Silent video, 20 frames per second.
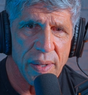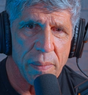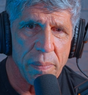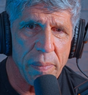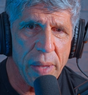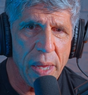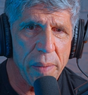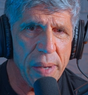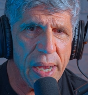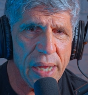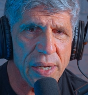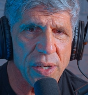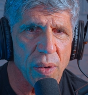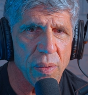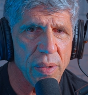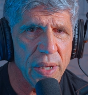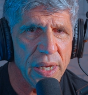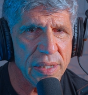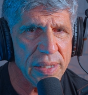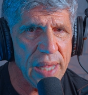Maybe I
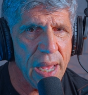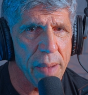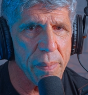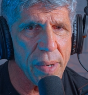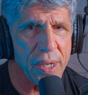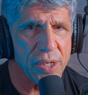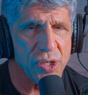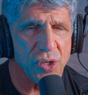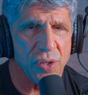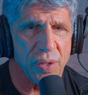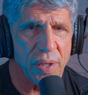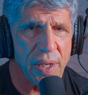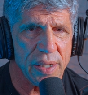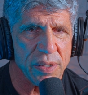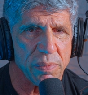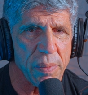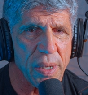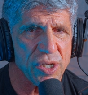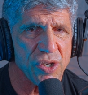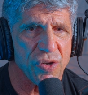don't eat
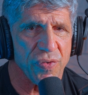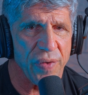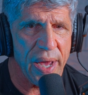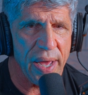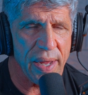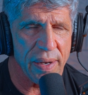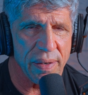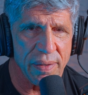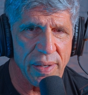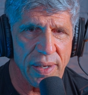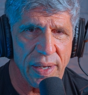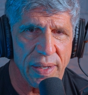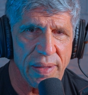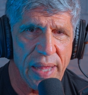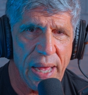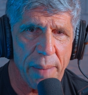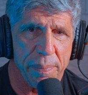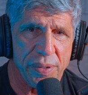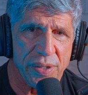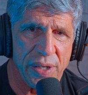as much fat in
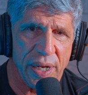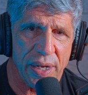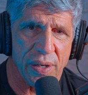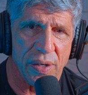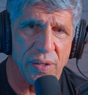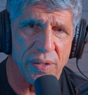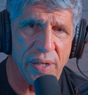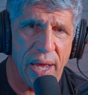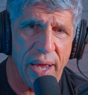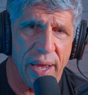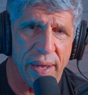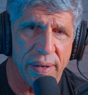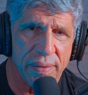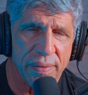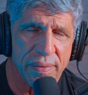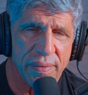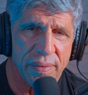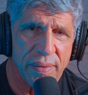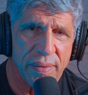that particular diet.